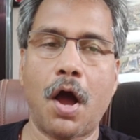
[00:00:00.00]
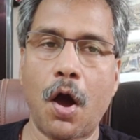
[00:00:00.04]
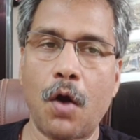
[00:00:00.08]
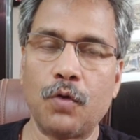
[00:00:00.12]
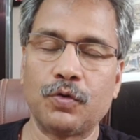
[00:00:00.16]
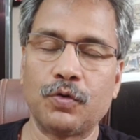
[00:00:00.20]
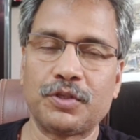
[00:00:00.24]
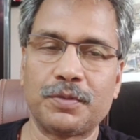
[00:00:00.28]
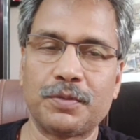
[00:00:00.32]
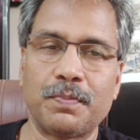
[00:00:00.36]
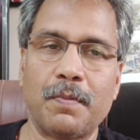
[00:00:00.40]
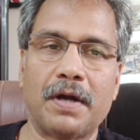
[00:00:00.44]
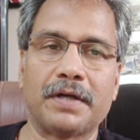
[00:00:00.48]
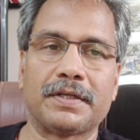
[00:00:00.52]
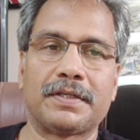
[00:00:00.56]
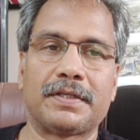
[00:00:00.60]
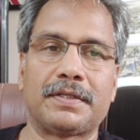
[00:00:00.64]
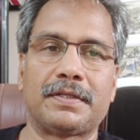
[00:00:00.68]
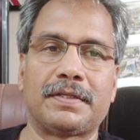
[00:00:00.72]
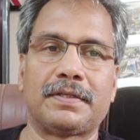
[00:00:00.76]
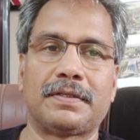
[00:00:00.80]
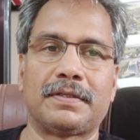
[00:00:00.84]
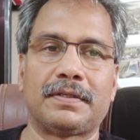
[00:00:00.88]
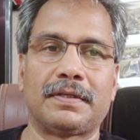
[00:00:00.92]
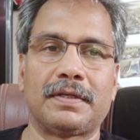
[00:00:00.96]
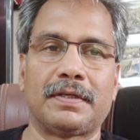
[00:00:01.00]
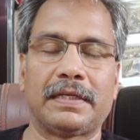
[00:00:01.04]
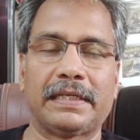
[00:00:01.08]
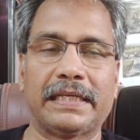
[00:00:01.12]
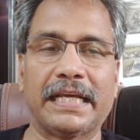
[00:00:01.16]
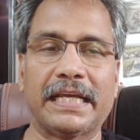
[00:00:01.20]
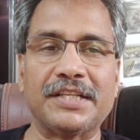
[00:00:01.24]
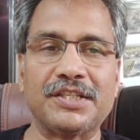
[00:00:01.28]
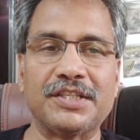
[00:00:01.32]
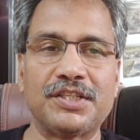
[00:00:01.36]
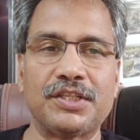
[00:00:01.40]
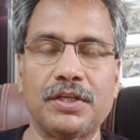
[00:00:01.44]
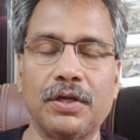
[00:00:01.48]
outsmarts
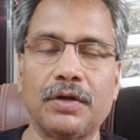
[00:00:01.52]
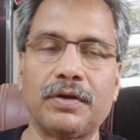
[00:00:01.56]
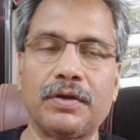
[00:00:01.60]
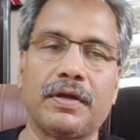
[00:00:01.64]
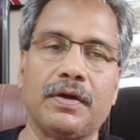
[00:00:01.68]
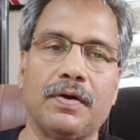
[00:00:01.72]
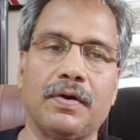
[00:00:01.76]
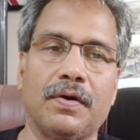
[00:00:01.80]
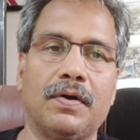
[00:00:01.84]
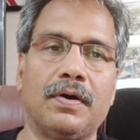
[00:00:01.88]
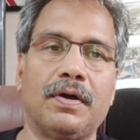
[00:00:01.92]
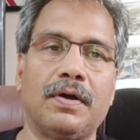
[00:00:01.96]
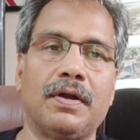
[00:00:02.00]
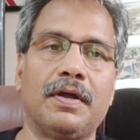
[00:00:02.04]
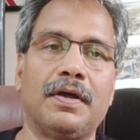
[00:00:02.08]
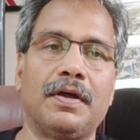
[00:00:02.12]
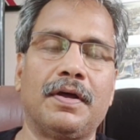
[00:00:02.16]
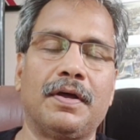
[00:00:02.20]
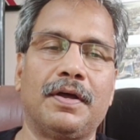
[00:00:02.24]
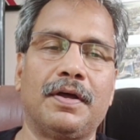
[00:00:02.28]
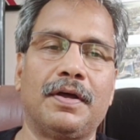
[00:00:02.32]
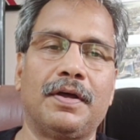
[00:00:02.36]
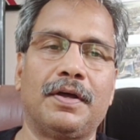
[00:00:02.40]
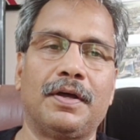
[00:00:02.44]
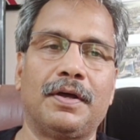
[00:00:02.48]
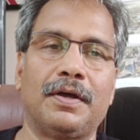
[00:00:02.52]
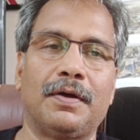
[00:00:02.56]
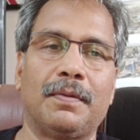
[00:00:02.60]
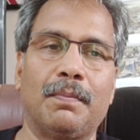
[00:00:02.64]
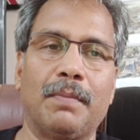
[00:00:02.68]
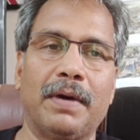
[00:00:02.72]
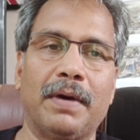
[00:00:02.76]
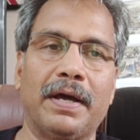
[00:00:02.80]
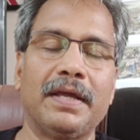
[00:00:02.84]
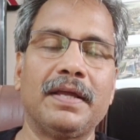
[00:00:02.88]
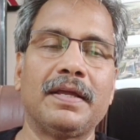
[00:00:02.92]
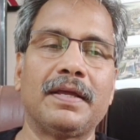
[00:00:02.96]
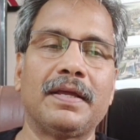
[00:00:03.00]
cancer cure
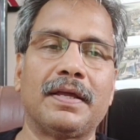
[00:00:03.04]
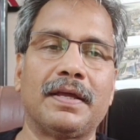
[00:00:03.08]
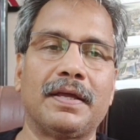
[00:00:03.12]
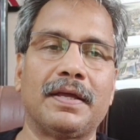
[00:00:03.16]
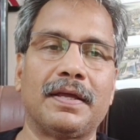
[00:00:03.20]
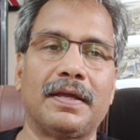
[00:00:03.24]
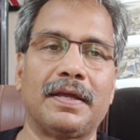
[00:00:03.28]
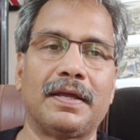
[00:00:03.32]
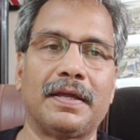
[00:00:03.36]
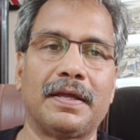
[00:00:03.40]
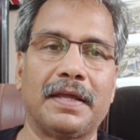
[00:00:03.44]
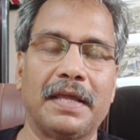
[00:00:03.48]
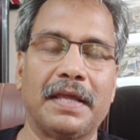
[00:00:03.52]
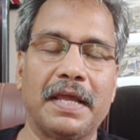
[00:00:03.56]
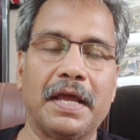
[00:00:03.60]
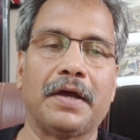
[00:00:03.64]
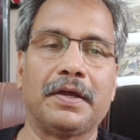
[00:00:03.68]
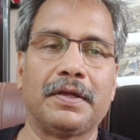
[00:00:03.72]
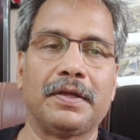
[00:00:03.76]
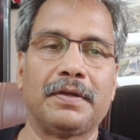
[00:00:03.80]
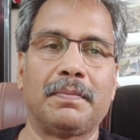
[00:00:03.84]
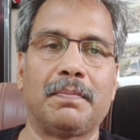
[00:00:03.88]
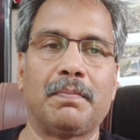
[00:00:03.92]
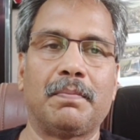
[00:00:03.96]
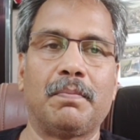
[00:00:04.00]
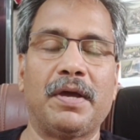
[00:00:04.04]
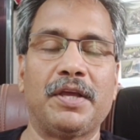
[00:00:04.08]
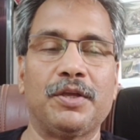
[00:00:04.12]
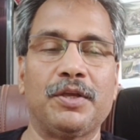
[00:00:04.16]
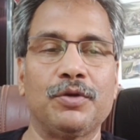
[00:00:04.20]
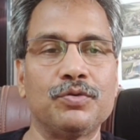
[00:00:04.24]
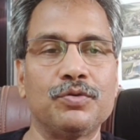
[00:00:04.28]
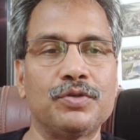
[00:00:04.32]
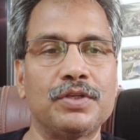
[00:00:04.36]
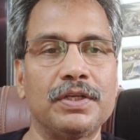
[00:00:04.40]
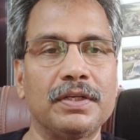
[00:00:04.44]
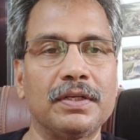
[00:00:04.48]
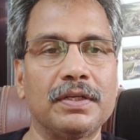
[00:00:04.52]
by AI, by
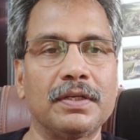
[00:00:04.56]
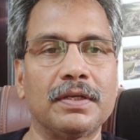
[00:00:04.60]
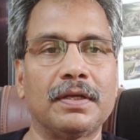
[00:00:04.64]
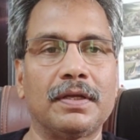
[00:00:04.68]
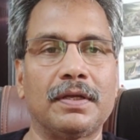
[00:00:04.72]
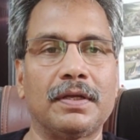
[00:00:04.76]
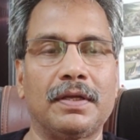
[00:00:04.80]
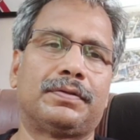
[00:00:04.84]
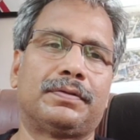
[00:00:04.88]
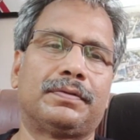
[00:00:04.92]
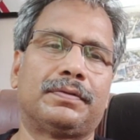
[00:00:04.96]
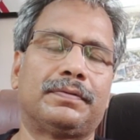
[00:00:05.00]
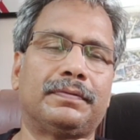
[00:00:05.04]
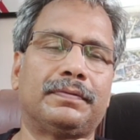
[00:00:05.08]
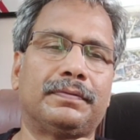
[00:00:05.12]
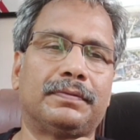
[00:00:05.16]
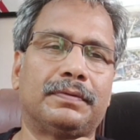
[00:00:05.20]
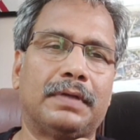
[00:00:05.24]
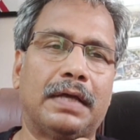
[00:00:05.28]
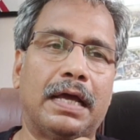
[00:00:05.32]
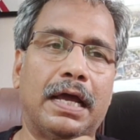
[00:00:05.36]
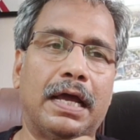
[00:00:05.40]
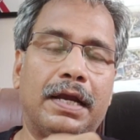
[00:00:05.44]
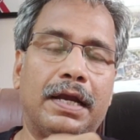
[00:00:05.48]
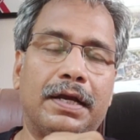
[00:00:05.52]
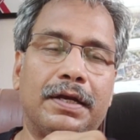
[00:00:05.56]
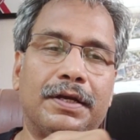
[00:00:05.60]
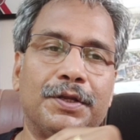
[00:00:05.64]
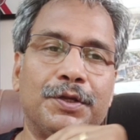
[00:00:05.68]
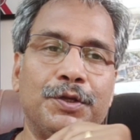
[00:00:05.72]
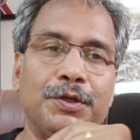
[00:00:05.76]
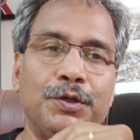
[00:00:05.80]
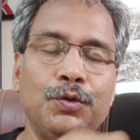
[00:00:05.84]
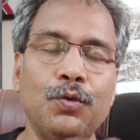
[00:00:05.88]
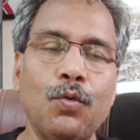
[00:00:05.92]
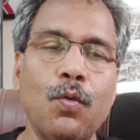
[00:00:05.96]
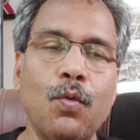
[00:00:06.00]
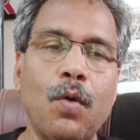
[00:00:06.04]
using AI. And
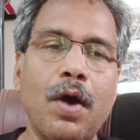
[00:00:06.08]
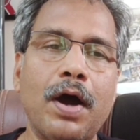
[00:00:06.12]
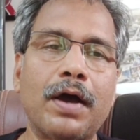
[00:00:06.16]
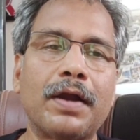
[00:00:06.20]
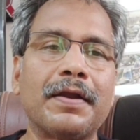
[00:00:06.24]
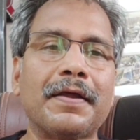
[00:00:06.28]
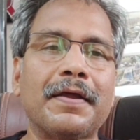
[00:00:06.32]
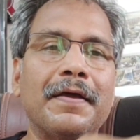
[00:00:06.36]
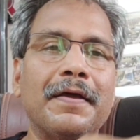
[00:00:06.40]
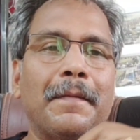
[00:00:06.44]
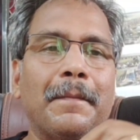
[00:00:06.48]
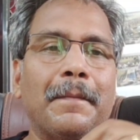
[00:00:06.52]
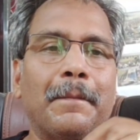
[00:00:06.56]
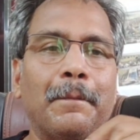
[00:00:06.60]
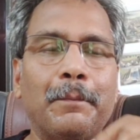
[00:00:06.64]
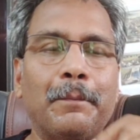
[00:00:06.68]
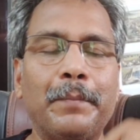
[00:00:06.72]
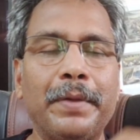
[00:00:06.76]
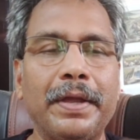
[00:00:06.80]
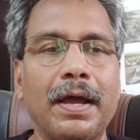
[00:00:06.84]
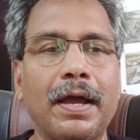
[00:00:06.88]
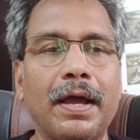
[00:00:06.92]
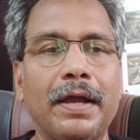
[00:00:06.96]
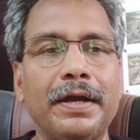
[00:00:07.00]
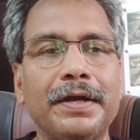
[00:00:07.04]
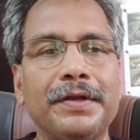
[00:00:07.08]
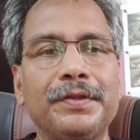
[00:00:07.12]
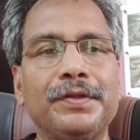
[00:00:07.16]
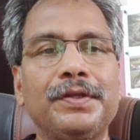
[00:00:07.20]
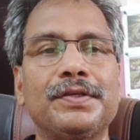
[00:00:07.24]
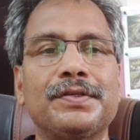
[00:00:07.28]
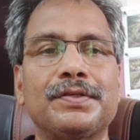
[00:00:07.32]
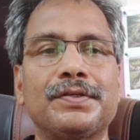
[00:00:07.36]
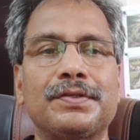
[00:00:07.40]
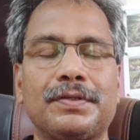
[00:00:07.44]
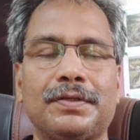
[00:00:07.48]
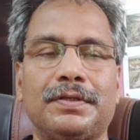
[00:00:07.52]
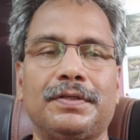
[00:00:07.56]
you are behind
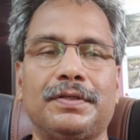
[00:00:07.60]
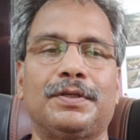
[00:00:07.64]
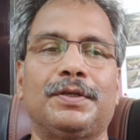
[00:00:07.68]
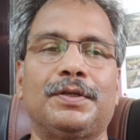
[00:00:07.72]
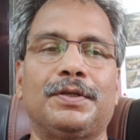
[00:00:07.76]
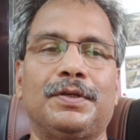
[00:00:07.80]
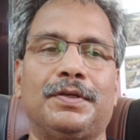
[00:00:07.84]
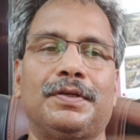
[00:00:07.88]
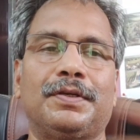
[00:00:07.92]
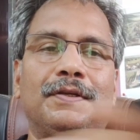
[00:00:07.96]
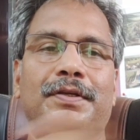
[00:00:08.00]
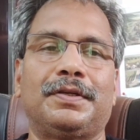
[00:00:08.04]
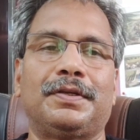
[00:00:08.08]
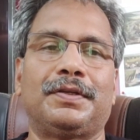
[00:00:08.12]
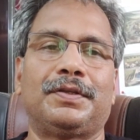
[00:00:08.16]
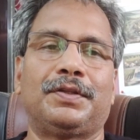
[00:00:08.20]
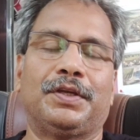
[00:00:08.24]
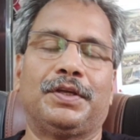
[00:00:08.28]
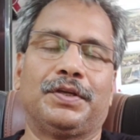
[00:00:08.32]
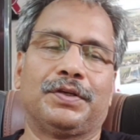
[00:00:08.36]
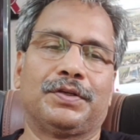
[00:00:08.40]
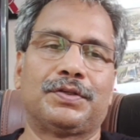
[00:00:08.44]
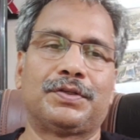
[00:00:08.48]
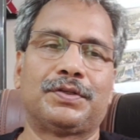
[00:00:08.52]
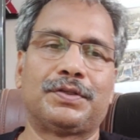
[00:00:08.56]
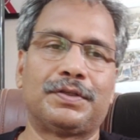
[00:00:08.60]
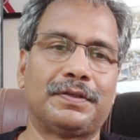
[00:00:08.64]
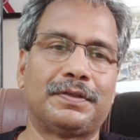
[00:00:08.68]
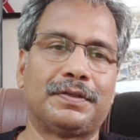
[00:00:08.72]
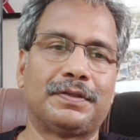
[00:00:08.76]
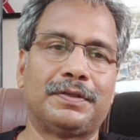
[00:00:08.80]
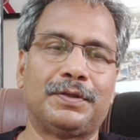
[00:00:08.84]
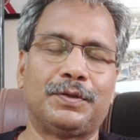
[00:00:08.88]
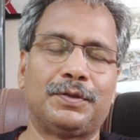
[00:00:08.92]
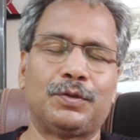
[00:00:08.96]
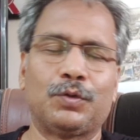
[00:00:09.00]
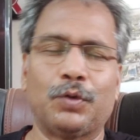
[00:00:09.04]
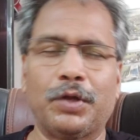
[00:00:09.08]
these things.
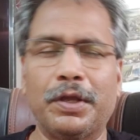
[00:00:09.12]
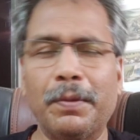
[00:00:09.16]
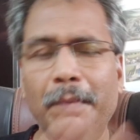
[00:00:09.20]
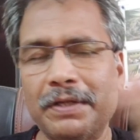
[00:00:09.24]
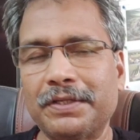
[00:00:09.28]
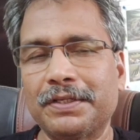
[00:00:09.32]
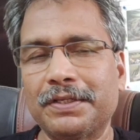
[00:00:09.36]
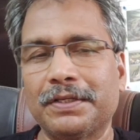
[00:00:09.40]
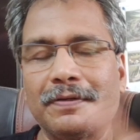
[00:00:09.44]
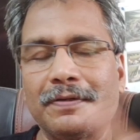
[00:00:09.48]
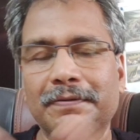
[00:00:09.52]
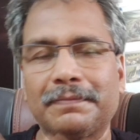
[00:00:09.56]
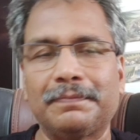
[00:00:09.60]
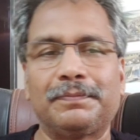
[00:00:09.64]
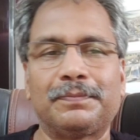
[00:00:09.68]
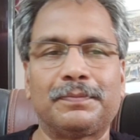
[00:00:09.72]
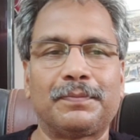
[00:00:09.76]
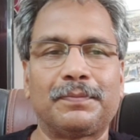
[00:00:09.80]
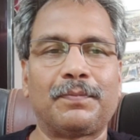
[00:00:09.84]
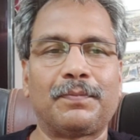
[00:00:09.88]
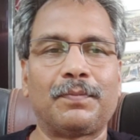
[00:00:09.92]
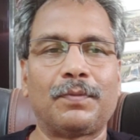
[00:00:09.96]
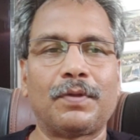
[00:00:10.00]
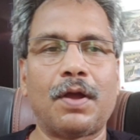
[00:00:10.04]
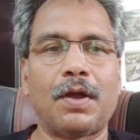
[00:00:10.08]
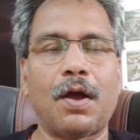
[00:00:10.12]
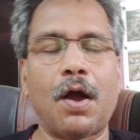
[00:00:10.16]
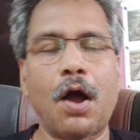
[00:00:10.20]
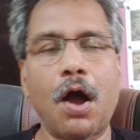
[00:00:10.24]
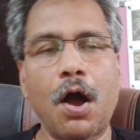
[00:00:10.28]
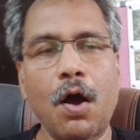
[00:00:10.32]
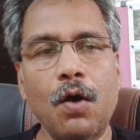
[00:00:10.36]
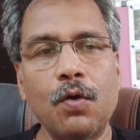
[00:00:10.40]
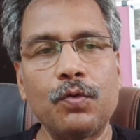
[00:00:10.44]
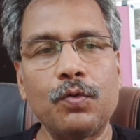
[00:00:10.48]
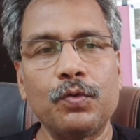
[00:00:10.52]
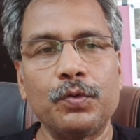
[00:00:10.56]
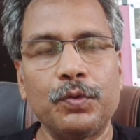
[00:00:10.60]
So imagine
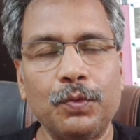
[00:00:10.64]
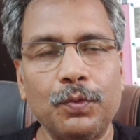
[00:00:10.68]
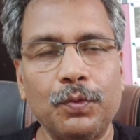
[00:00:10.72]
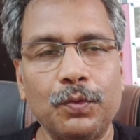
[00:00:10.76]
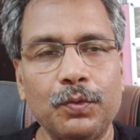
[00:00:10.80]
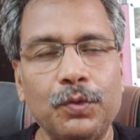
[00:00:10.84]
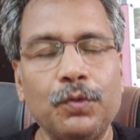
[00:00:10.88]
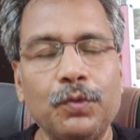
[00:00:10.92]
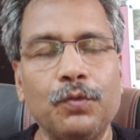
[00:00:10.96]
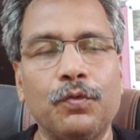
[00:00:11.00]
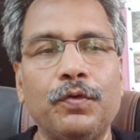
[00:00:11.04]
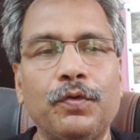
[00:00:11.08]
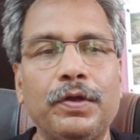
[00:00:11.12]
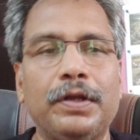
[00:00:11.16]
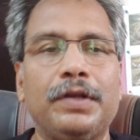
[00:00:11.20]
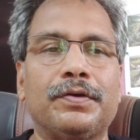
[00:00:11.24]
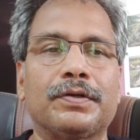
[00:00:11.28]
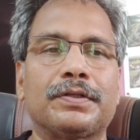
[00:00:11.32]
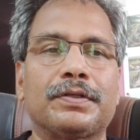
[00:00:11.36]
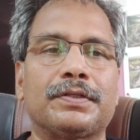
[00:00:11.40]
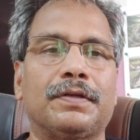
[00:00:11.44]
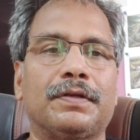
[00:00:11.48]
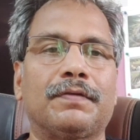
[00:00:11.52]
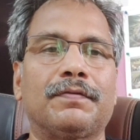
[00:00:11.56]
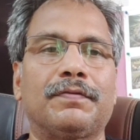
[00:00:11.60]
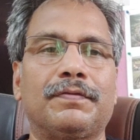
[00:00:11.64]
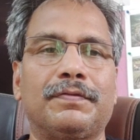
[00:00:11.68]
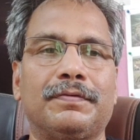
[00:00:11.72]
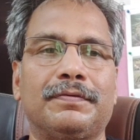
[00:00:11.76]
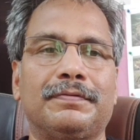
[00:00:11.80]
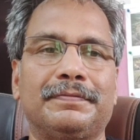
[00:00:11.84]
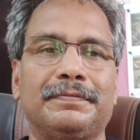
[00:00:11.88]
how you feel yourself.